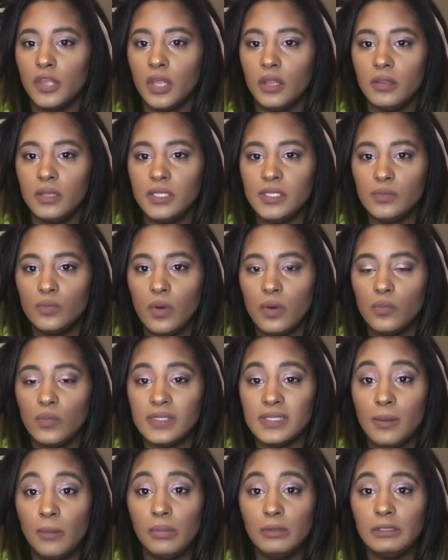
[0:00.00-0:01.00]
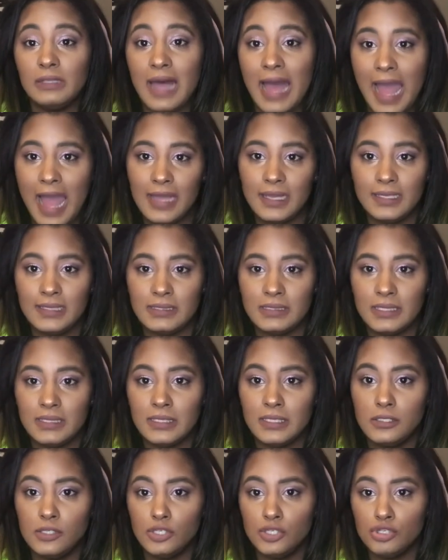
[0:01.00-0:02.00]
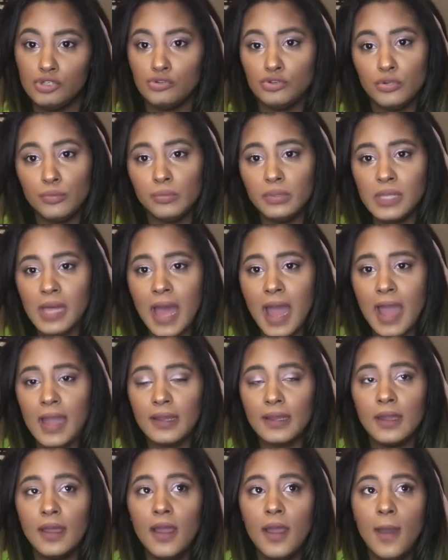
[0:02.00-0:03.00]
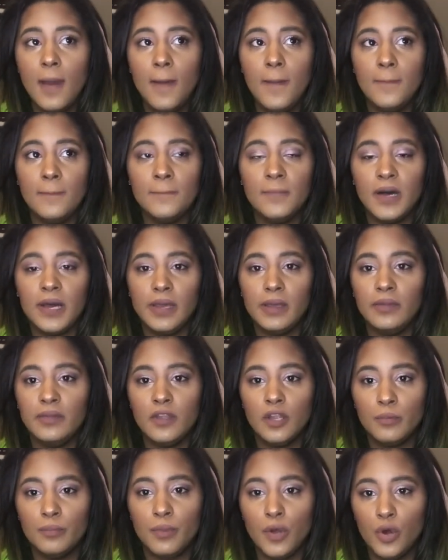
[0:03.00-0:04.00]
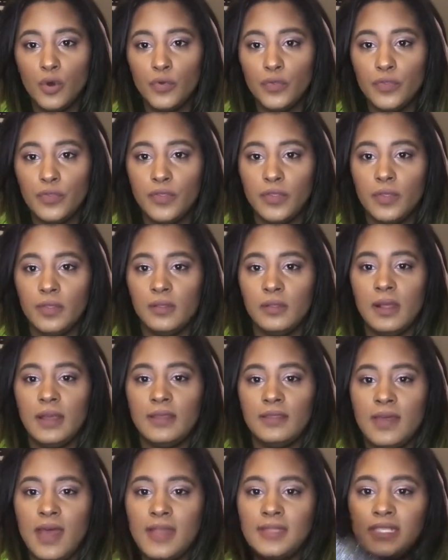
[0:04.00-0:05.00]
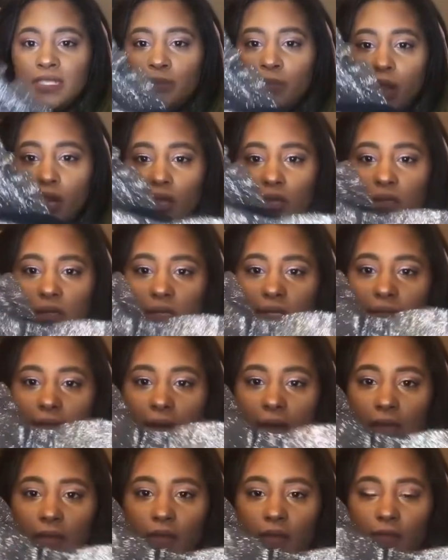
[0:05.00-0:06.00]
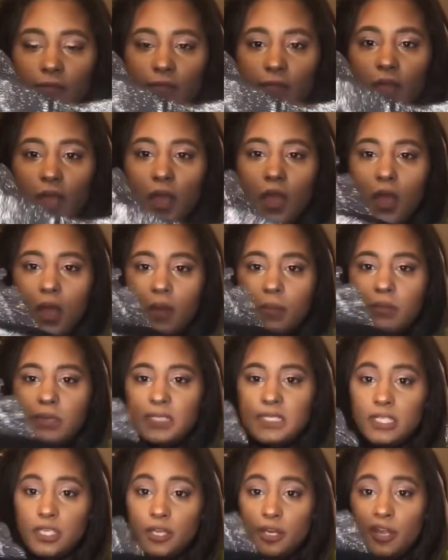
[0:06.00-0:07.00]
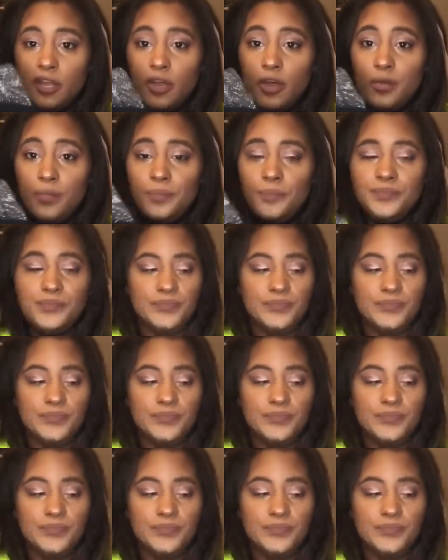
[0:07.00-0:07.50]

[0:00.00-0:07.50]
this one was a black. It says it's a true black, but they're both like that sparkly kind of material.